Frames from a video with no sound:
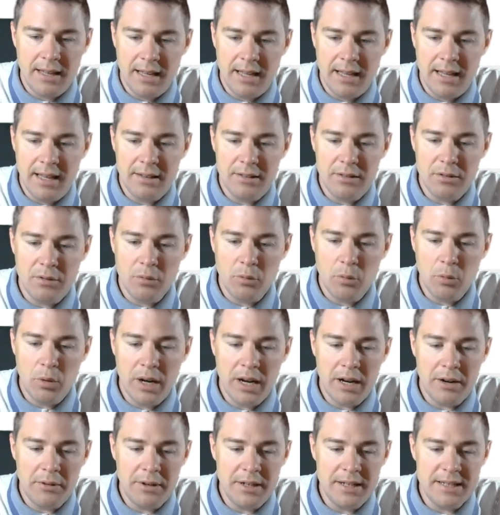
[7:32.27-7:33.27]
and
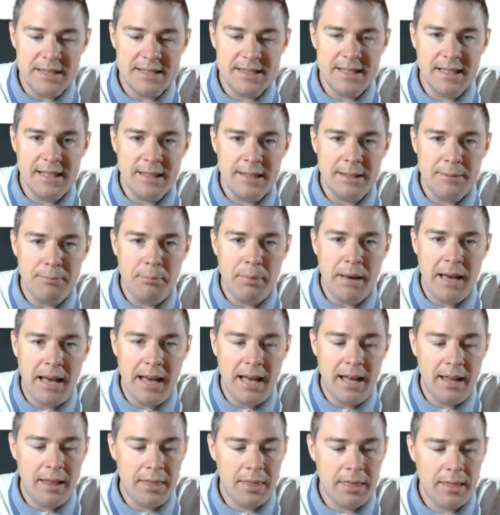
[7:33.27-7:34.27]
where is it
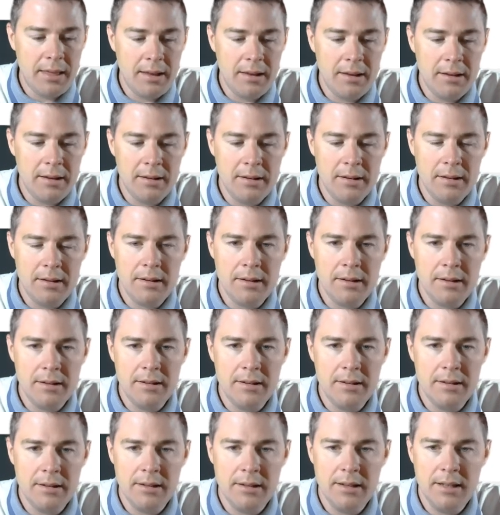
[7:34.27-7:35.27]
path
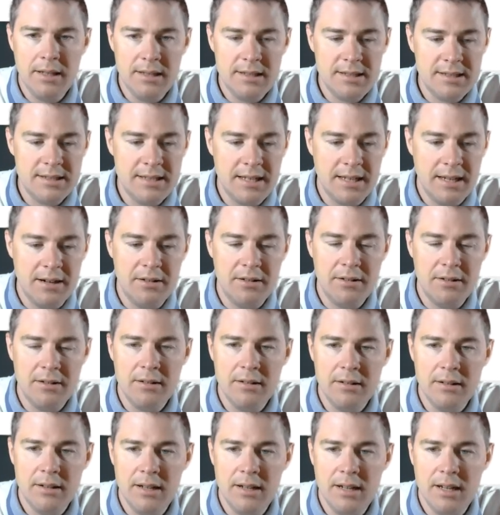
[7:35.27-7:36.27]
it's here
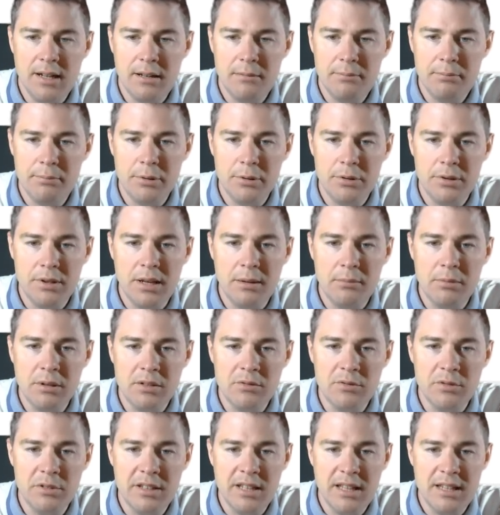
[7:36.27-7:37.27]
I'll put double
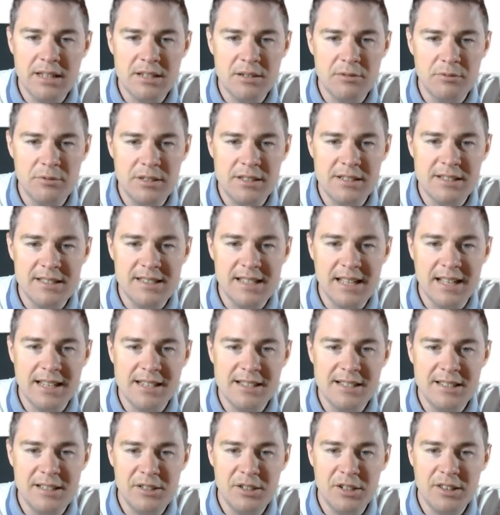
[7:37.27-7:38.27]
quotation which is
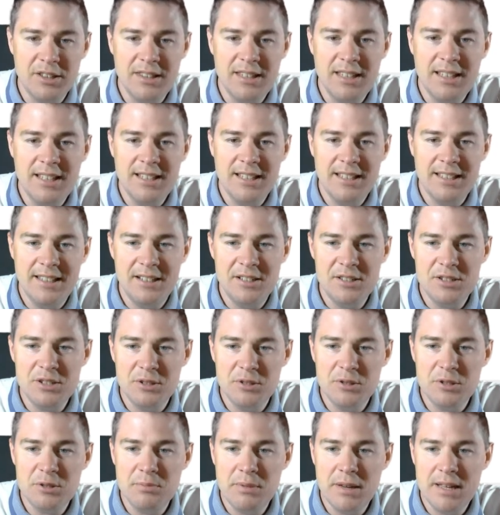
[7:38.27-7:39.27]
actually not needed there's
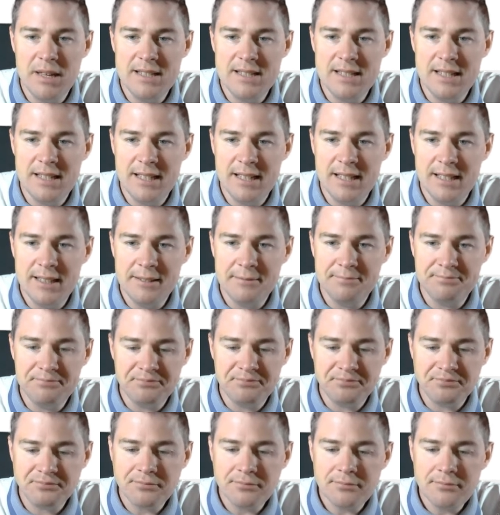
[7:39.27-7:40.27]
no space in it
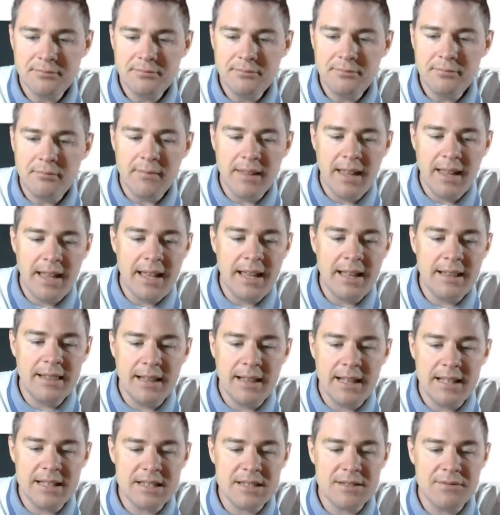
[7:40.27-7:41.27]

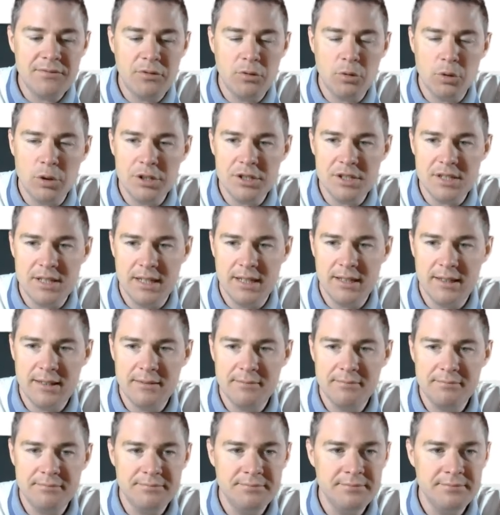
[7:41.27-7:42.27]
and let's force it